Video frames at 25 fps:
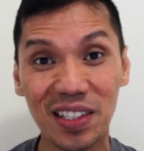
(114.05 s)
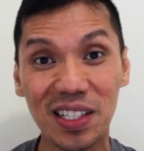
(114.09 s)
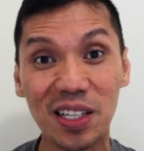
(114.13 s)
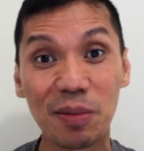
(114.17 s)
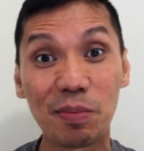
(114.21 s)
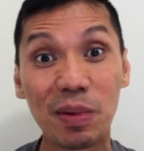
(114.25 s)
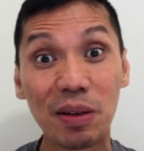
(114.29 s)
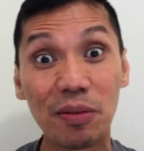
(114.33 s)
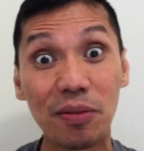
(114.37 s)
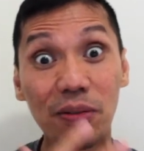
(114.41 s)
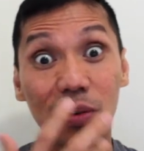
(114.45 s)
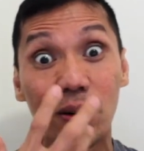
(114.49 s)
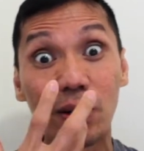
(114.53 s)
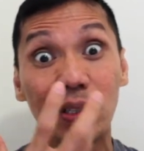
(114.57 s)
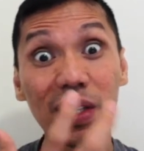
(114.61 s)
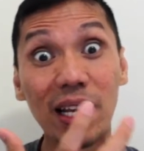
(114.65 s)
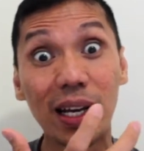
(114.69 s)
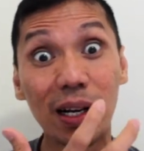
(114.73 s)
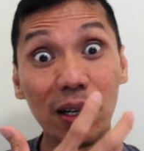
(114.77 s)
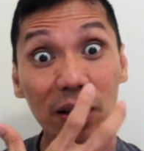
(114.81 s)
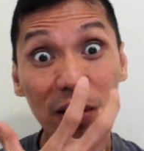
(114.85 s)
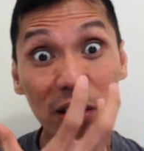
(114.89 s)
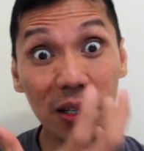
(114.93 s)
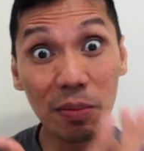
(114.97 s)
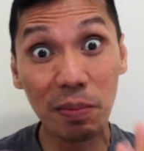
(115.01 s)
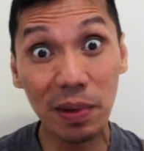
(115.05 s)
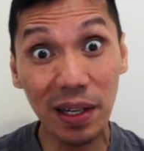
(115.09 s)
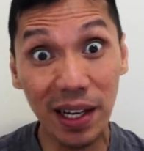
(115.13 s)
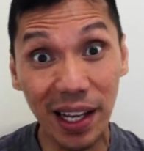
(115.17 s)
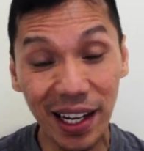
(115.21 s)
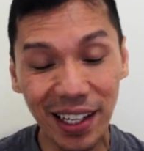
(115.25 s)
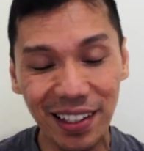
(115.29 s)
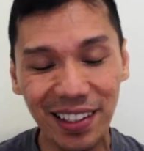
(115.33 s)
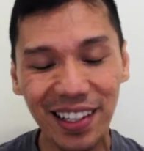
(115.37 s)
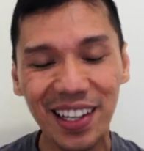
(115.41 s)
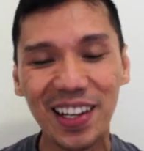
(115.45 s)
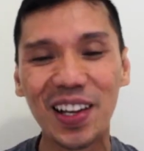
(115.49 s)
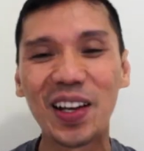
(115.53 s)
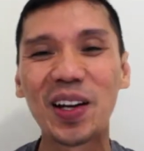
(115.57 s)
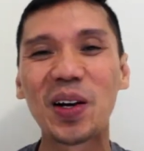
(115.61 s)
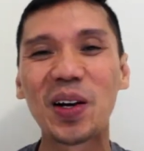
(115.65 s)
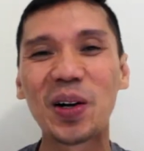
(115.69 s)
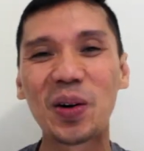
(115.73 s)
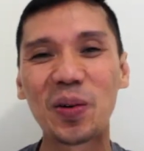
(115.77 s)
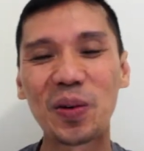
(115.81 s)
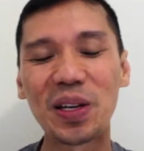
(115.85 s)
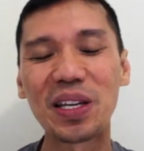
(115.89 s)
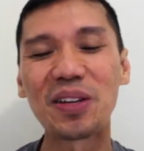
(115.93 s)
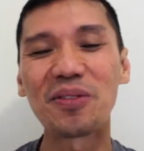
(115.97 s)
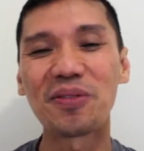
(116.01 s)
So before they accumulate,
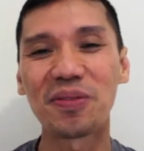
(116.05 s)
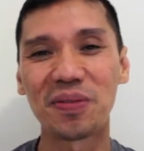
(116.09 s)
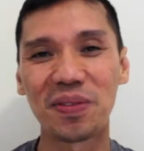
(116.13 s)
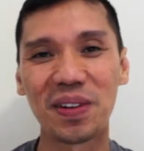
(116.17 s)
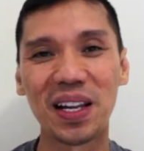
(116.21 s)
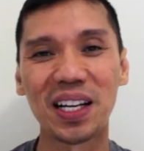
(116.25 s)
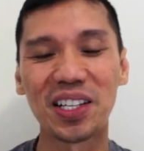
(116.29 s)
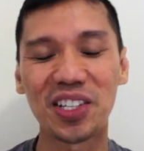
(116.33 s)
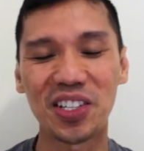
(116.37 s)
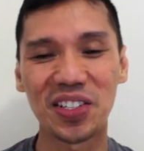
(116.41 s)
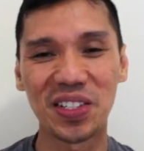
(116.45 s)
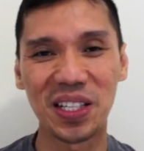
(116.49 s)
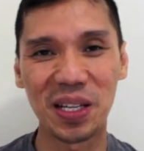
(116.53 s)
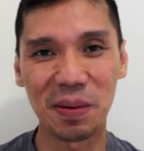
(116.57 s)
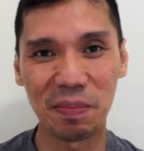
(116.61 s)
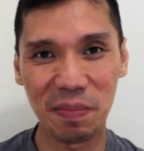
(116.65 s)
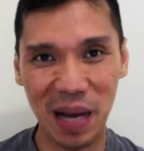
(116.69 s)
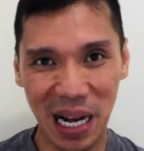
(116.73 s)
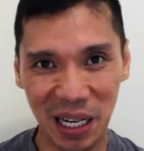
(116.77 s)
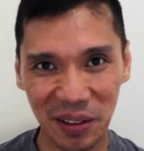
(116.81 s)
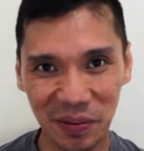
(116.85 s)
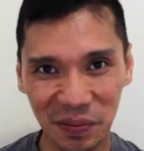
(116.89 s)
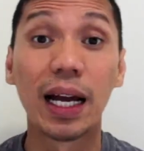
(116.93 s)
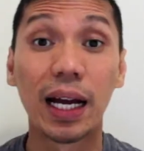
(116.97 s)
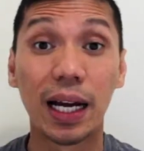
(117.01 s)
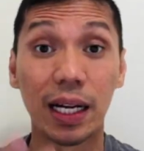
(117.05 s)
we flush them out.